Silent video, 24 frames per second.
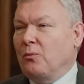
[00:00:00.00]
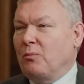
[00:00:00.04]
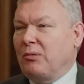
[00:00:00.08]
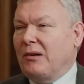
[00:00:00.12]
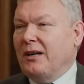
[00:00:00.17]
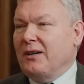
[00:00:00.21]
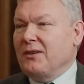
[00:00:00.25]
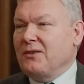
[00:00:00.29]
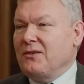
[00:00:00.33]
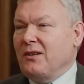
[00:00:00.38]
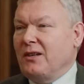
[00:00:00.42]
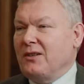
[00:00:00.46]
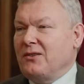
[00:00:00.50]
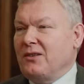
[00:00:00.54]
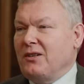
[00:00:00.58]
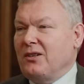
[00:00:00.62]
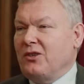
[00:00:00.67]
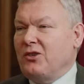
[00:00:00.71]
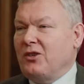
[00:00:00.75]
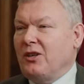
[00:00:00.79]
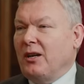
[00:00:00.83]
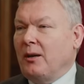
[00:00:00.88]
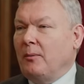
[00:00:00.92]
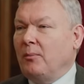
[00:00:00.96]
breaks and they see
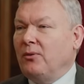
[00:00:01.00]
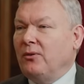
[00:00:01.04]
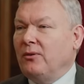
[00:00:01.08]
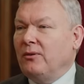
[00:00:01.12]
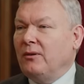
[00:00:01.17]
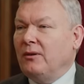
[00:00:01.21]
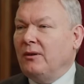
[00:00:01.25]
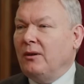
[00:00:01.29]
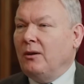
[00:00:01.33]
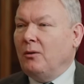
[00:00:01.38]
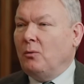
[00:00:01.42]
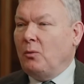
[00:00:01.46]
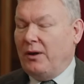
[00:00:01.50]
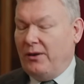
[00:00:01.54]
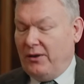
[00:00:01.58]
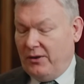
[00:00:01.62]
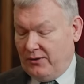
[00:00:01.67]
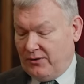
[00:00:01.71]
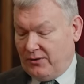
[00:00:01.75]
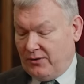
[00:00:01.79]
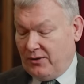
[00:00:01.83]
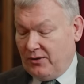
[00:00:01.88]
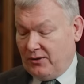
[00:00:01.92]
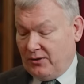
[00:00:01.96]
ships. When
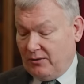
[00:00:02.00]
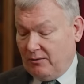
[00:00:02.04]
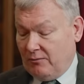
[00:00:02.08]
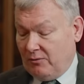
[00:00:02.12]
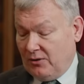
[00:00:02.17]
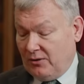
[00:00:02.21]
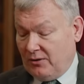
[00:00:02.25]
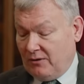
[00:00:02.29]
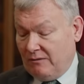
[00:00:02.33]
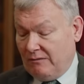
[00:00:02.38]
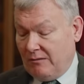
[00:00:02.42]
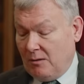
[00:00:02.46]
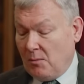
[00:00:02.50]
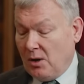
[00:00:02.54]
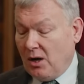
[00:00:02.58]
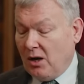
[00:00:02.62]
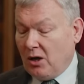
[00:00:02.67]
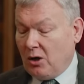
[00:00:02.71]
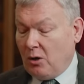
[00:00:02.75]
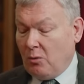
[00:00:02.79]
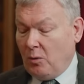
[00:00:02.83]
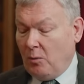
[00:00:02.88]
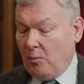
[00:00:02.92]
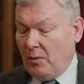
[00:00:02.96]
there's a
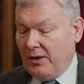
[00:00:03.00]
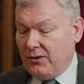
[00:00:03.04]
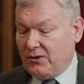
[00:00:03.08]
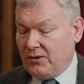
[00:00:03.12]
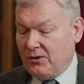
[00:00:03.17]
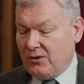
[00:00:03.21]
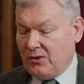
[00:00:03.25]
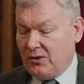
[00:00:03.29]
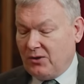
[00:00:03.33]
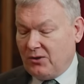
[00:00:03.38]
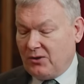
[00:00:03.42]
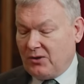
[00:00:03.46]
remarkable message that